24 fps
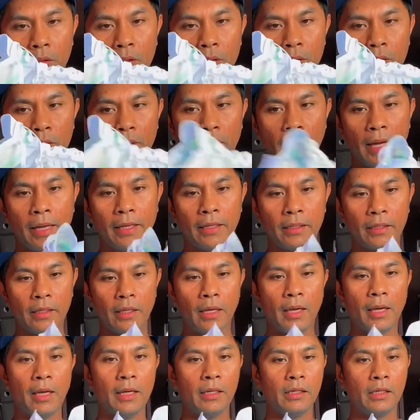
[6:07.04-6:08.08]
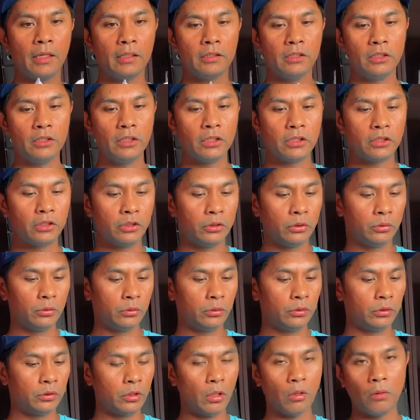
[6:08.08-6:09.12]
Nike and Adidas
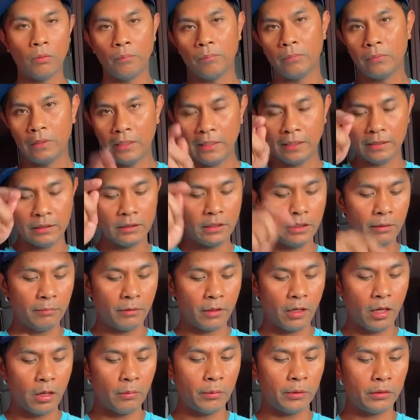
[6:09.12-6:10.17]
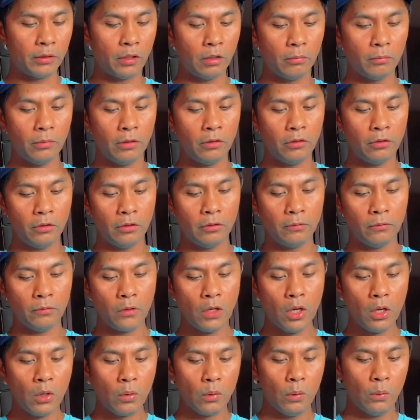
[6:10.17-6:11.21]
shoes. So please leave a comment down below if
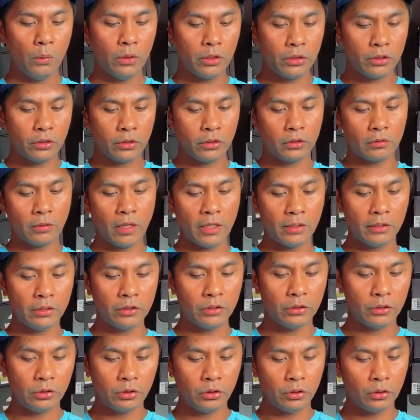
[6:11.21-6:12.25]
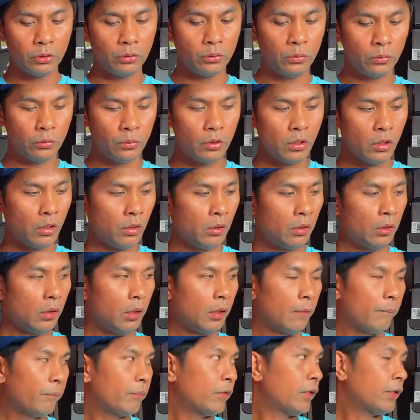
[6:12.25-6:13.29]
which running shoe
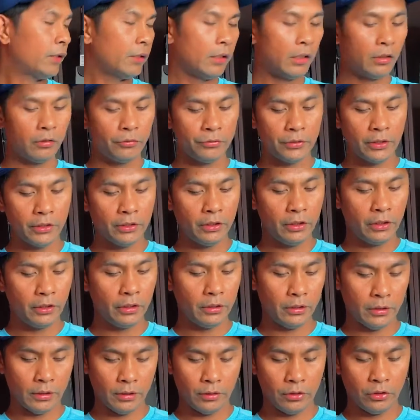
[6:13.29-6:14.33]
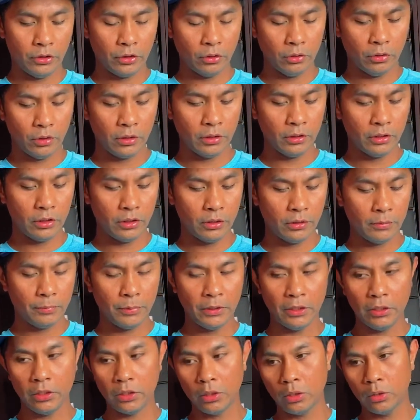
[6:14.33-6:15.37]
that I already shown on this
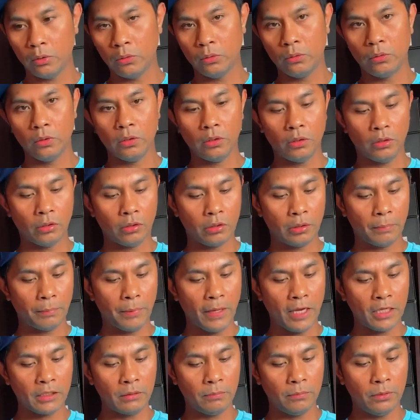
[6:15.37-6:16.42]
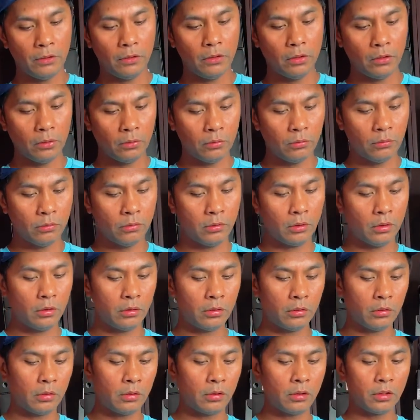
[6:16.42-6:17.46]
video or the past video,
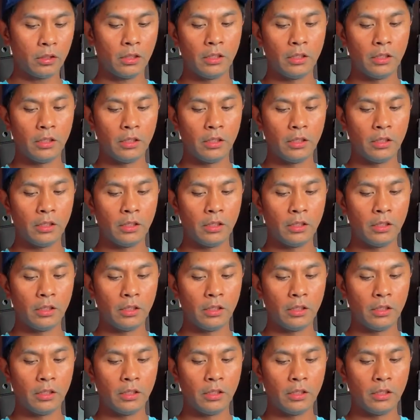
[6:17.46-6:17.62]
or